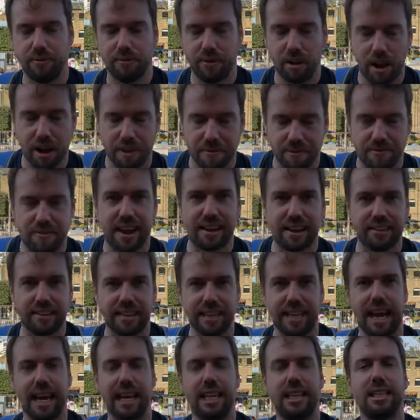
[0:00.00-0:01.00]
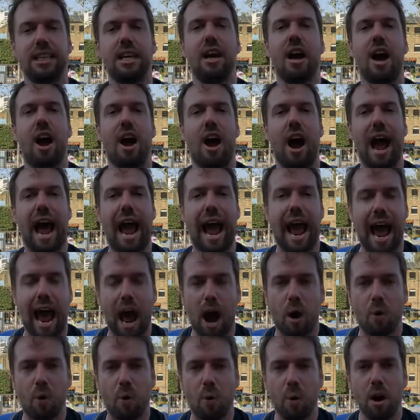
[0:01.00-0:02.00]
investigate
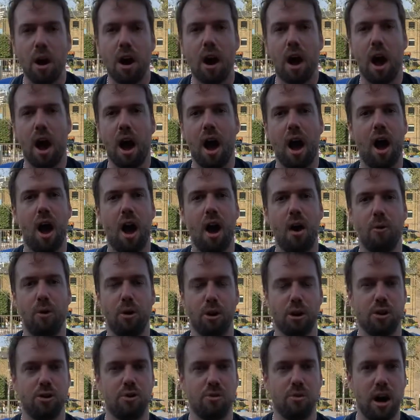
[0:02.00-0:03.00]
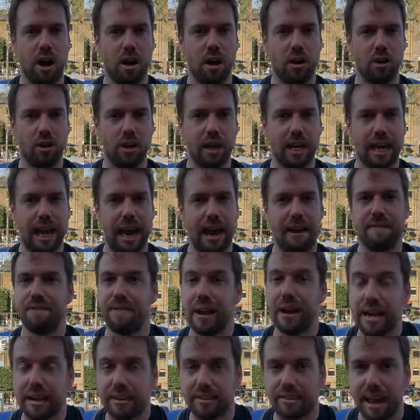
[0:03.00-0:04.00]
how what you are looking at
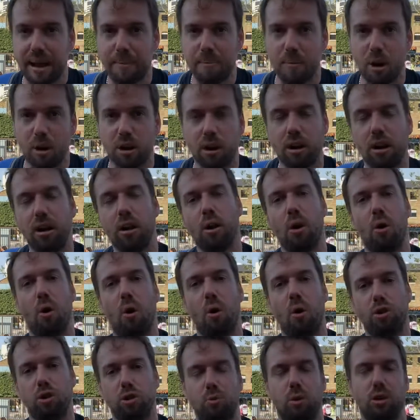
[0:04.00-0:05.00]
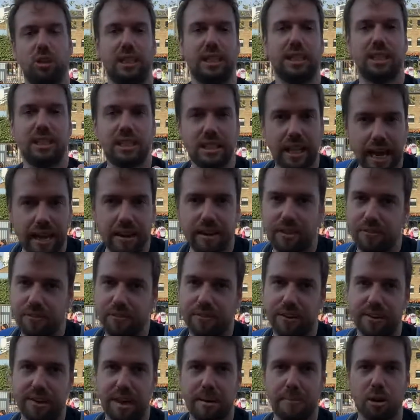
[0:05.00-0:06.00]
fits that model, or to what extent it
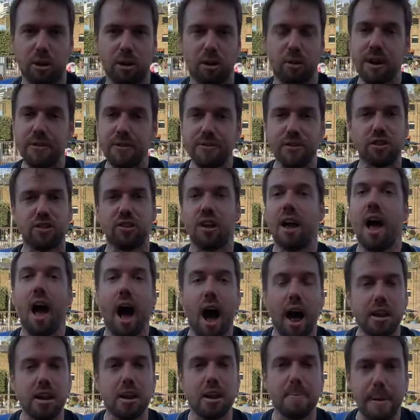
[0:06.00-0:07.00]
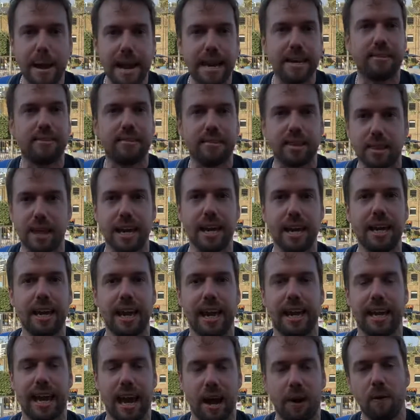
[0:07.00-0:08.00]
fits that model, or even just underpins the
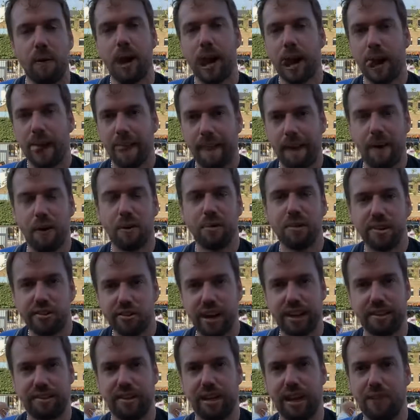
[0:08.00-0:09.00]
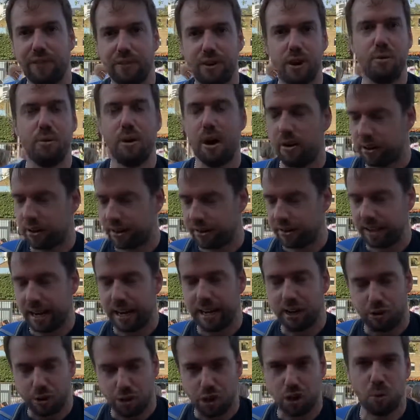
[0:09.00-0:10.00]
thinking. Now, I would suggest if you are at a
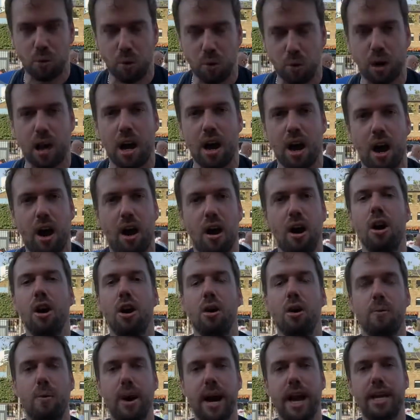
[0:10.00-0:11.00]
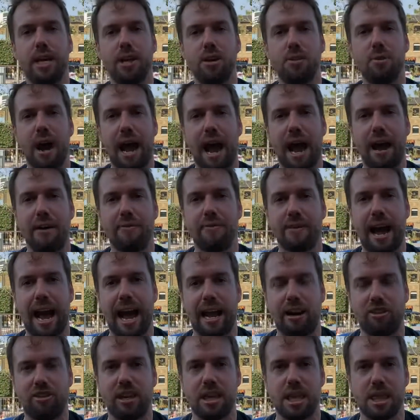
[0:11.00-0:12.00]
stage, which you all are, where you have
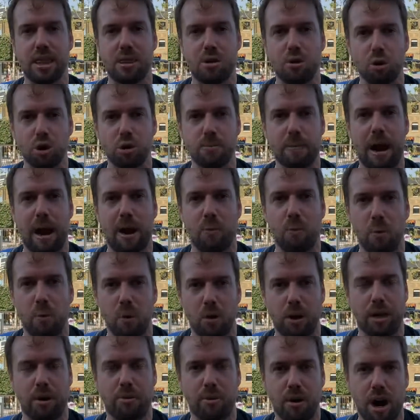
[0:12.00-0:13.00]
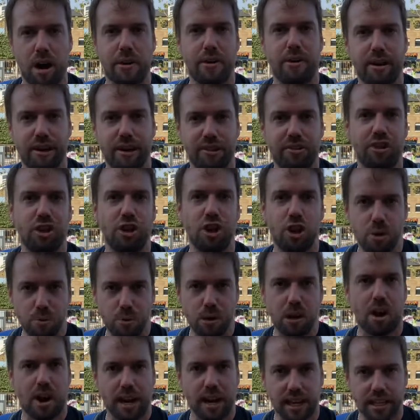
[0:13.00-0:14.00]
actually thought about what inquiry question you
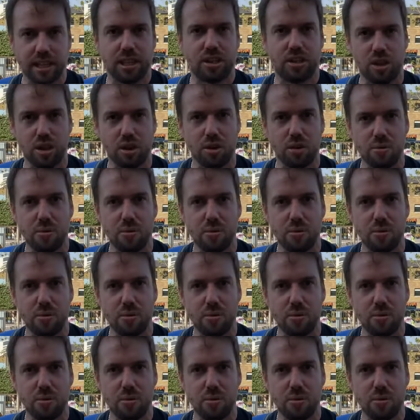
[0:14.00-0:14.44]
would like to do,